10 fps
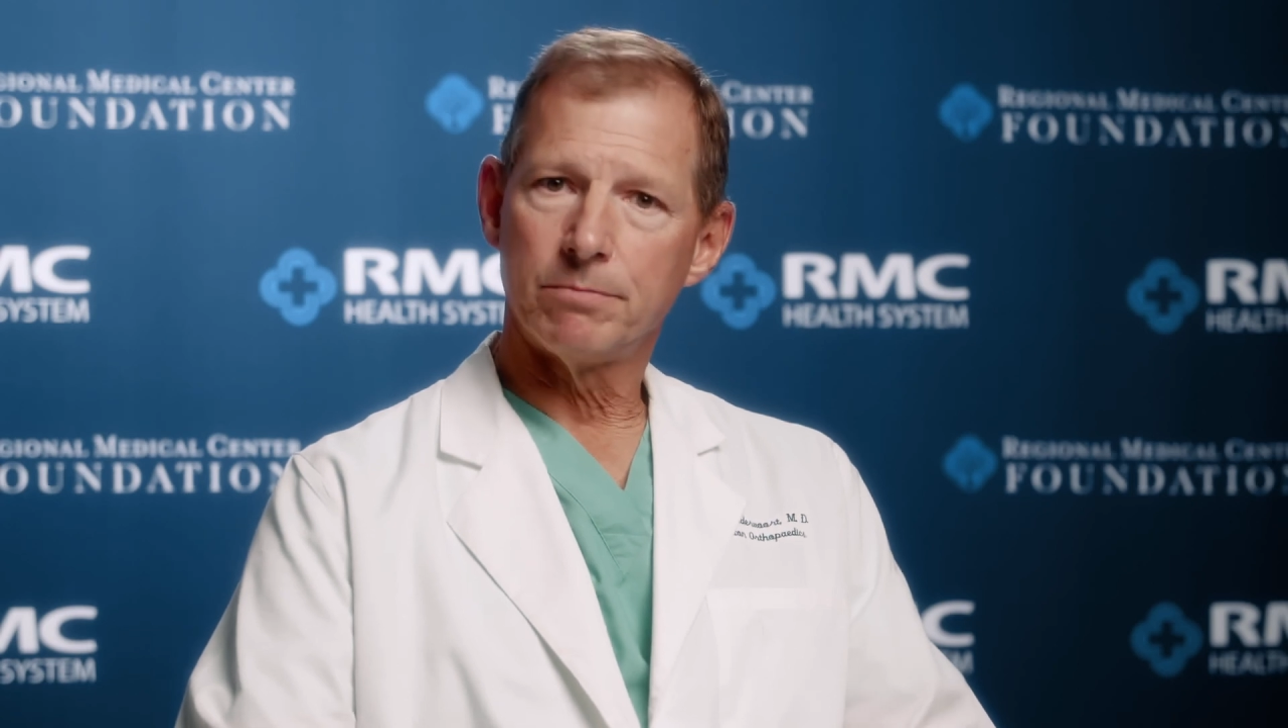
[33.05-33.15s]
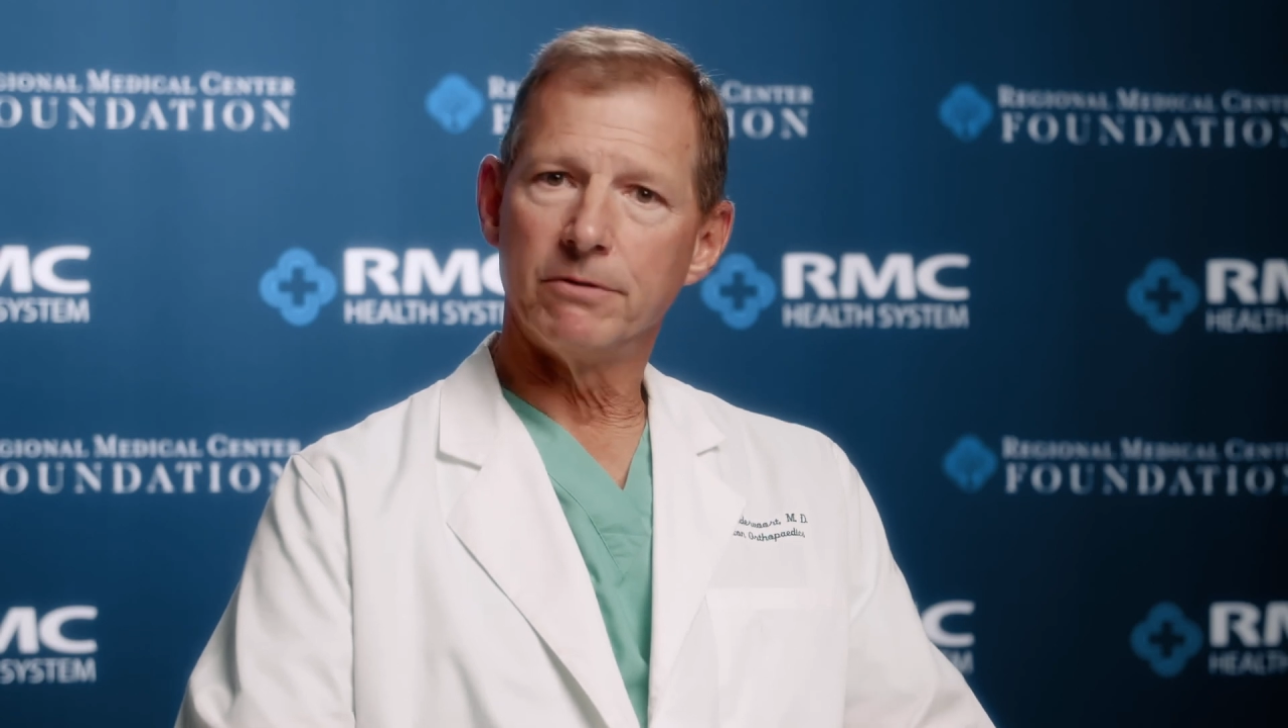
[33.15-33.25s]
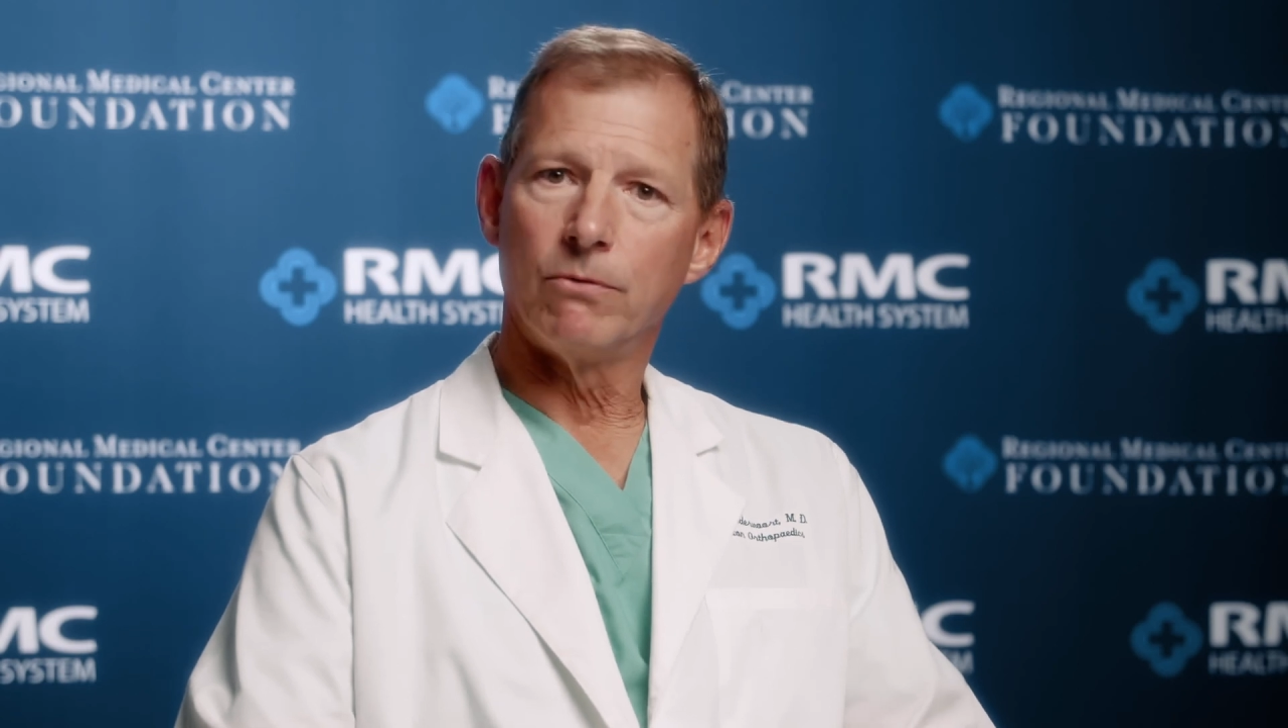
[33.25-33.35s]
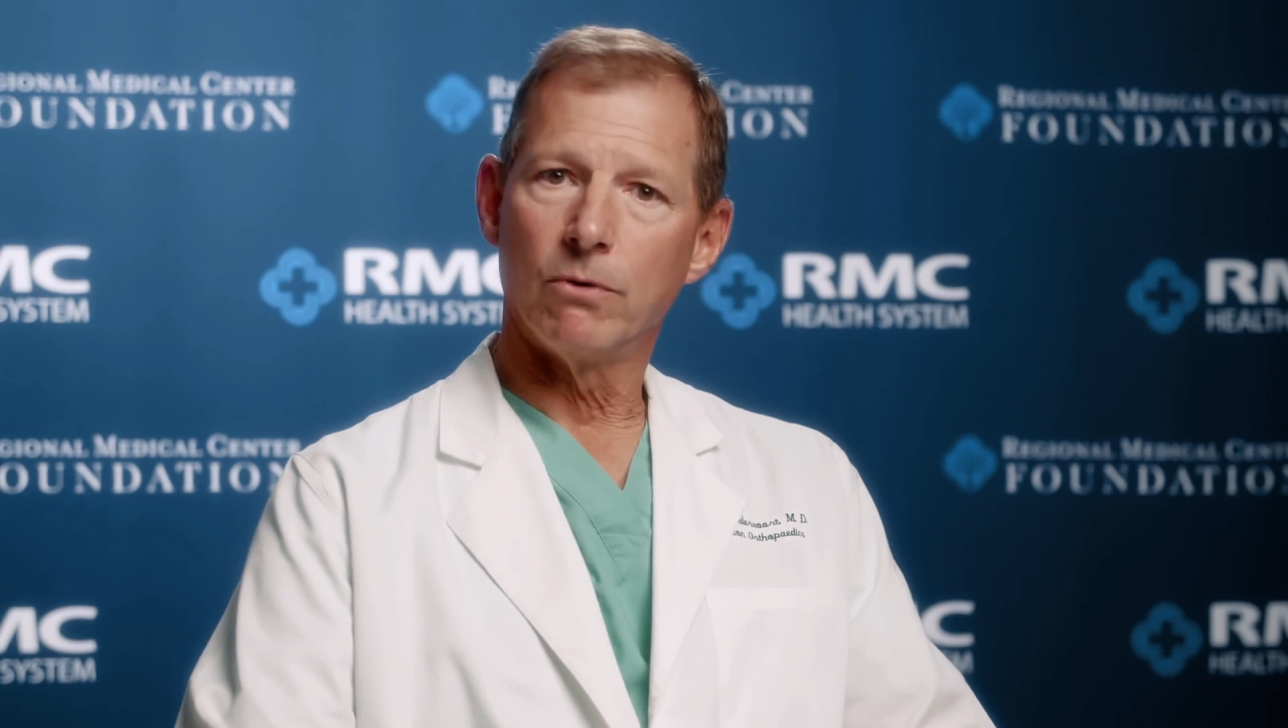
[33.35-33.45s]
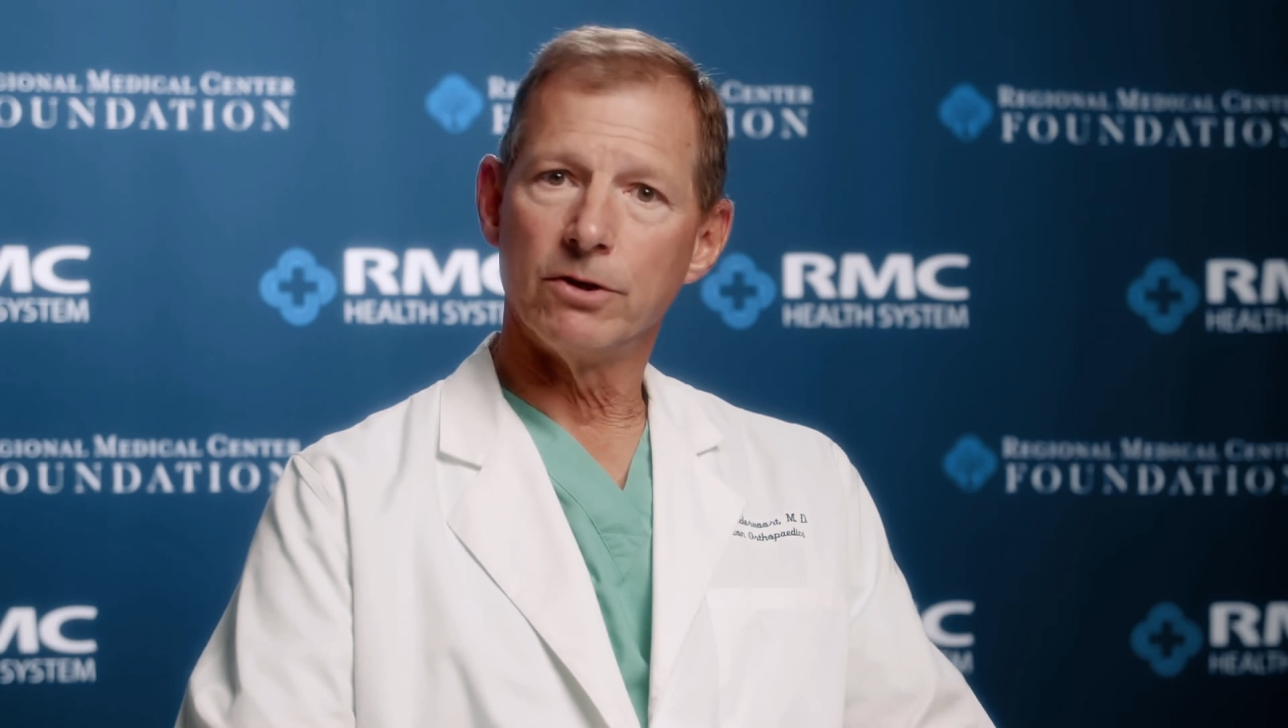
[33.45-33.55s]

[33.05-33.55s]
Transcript: before